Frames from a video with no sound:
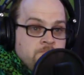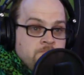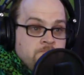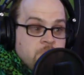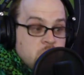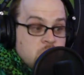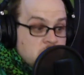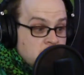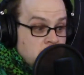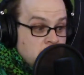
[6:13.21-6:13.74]

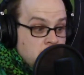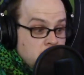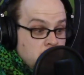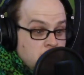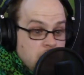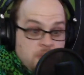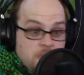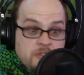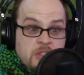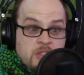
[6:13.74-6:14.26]
So
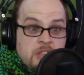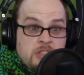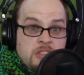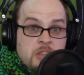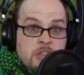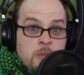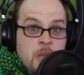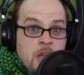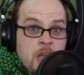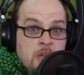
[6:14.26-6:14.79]
if this
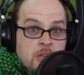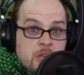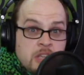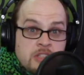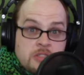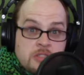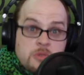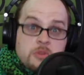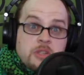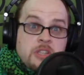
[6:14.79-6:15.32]
somehow gets
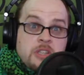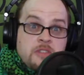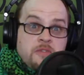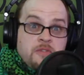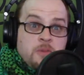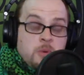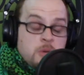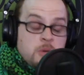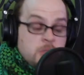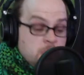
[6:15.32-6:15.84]
to Elite
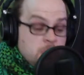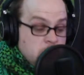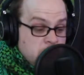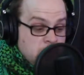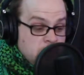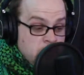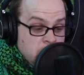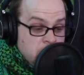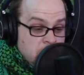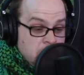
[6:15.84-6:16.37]
Force or
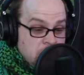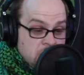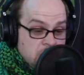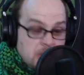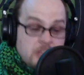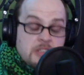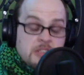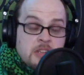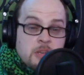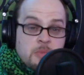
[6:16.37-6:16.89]
somebody
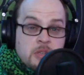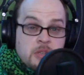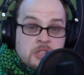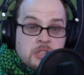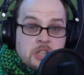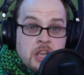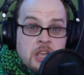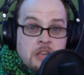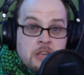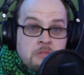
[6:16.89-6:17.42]
sends it up the
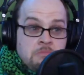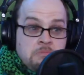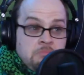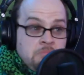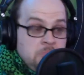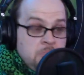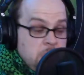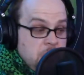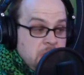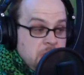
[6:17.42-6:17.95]
chain,
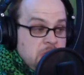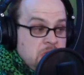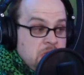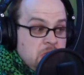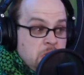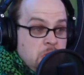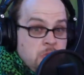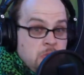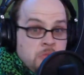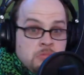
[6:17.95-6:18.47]
please
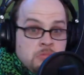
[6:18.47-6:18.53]
do.